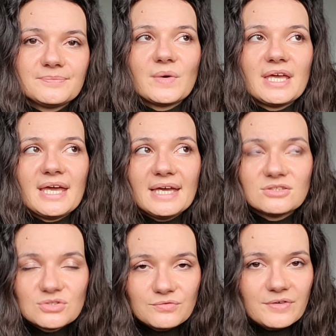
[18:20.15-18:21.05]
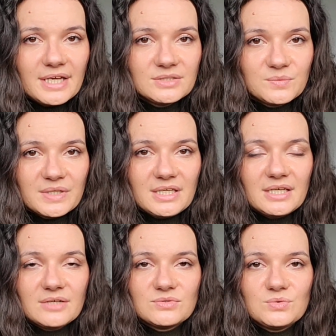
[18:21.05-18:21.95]
So I had to find a way
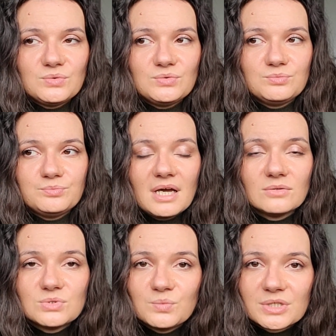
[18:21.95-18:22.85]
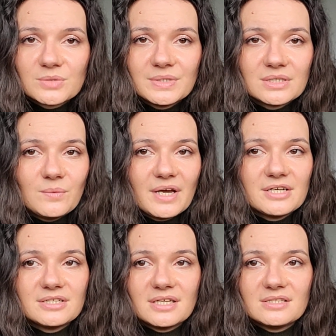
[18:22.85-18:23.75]
how to work with a
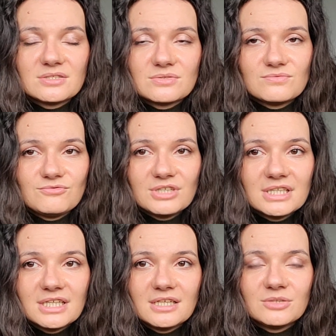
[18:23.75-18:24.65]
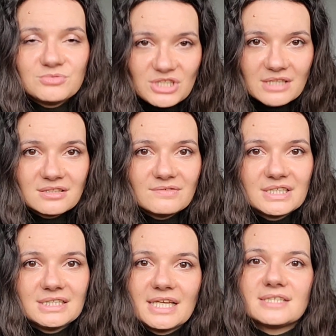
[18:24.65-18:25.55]
choir that is really
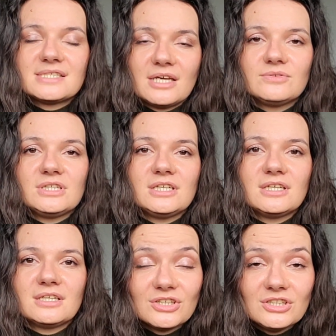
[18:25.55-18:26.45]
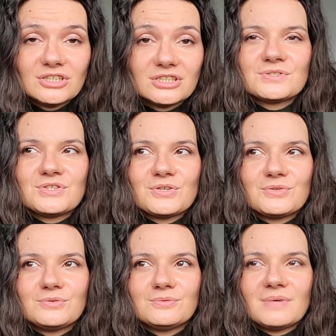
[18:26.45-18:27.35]
objectively not sounding good.
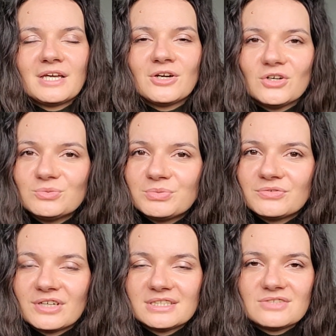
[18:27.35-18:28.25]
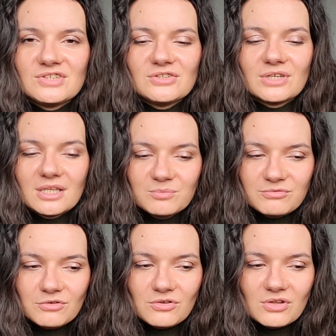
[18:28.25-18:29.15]
So I hope you find this video
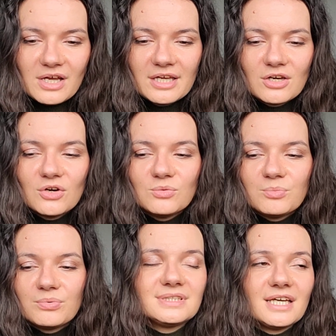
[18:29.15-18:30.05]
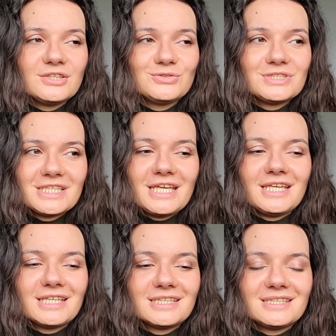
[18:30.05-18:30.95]
helpful. I hope that you
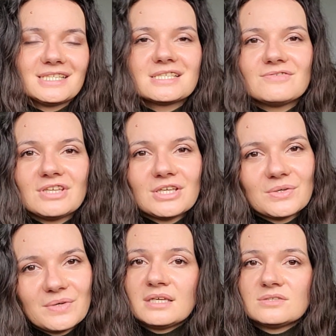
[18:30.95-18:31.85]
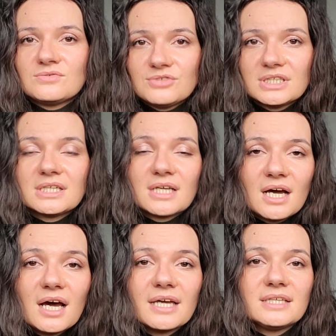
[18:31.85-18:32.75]
take this video as really
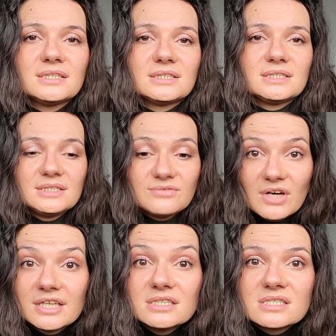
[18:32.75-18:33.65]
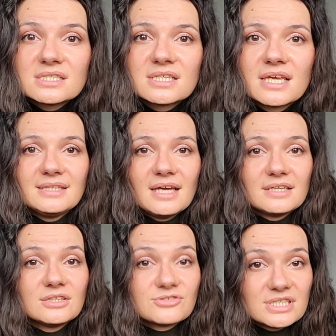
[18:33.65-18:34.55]
kind advice and not
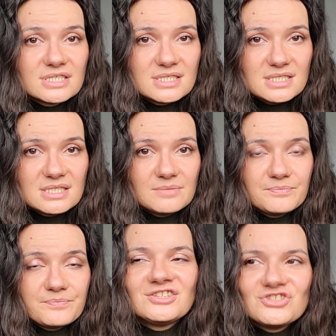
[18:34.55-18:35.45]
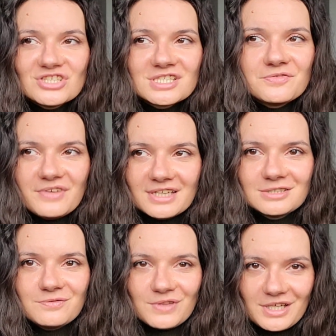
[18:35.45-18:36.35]
a criticism. It's just a fact
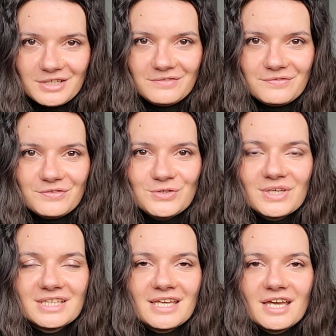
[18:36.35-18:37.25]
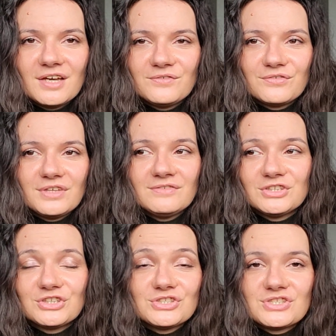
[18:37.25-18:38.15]
of life. You can have
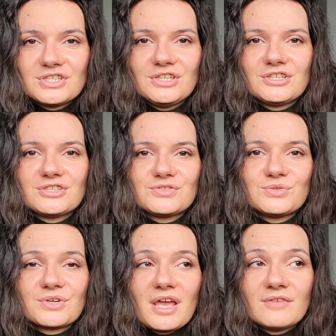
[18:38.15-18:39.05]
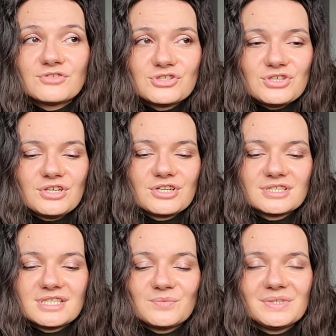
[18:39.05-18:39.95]
even good singers or average
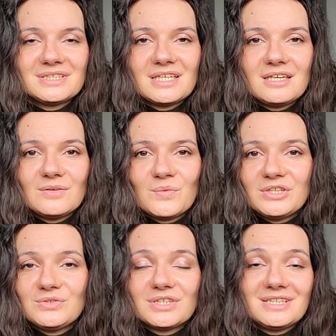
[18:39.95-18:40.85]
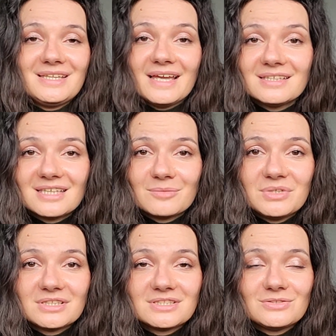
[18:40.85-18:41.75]
singers, and when you connect them
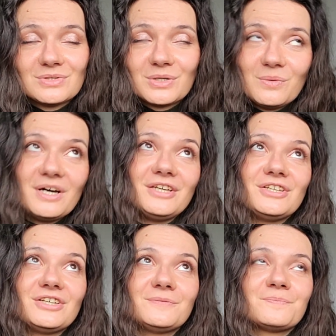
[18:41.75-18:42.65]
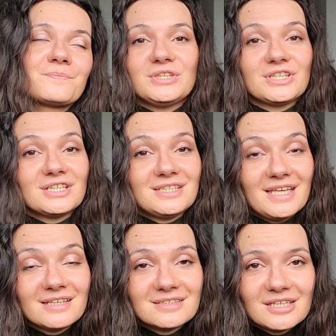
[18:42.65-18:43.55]
into a choir, when you
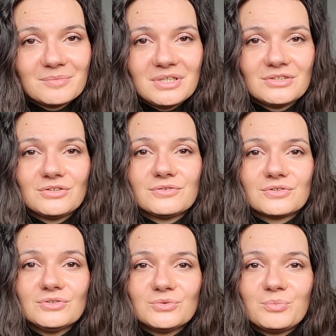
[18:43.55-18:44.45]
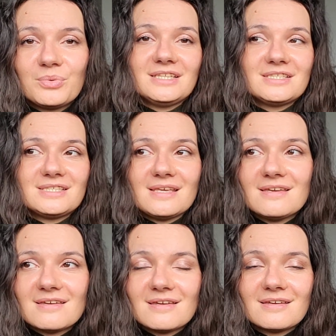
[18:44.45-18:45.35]
connect them in a group that is
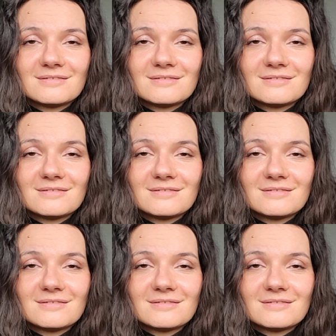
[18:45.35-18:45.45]
singing,